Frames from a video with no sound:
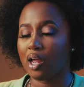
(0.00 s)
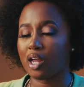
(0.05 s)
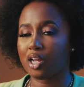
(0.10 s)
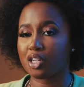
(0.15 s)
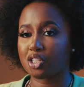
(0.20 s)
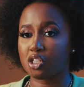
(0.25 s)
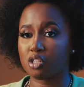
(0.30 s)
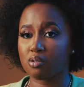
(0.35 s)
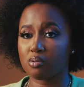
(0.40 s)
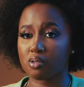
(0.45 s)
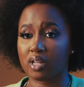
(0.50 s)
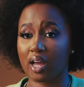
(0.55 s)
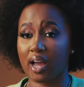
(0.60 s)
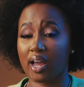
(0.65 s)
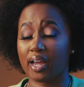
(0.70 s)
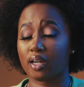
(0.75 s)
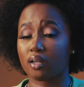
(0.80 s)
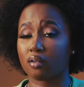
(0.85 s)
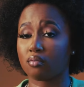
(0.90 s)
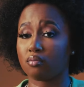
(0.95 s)
And she was
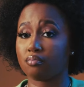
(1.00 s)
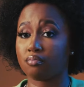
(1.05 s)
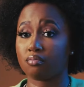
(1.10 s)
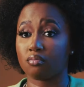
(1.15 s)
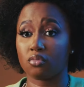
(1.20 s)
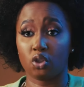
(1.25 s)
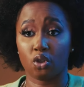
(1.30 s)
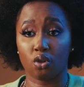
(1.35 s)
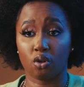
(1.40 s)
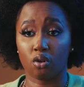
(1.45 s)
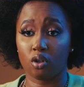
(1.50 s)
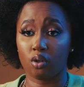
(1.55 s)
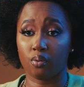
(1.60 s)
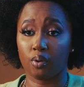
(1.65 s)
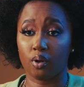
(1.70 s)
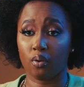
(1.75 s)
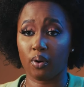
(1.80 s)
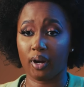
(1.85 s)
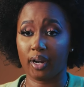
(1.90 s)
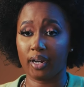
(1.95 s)
like, you're gonna
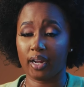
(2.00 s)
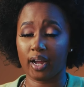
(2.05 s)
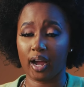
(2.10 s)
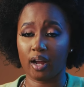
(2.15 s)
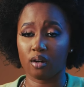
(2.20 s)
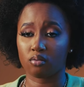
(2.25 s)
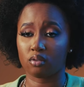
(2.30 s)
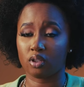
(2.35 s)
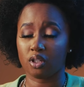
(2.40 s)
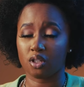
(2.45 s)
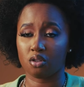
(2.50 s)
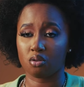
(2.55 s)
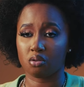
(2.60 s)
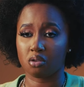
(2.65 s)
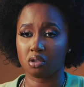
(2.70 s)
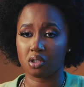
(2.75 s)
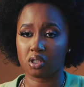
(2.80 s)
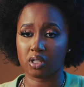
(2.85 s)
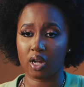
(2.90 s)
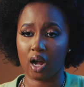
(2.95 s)
regret it. I don't think you
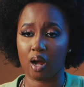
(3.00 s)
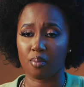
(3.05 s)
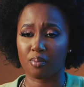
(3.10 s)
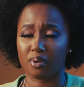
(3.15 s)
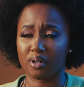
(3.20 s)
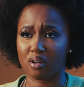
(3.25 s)
should stop.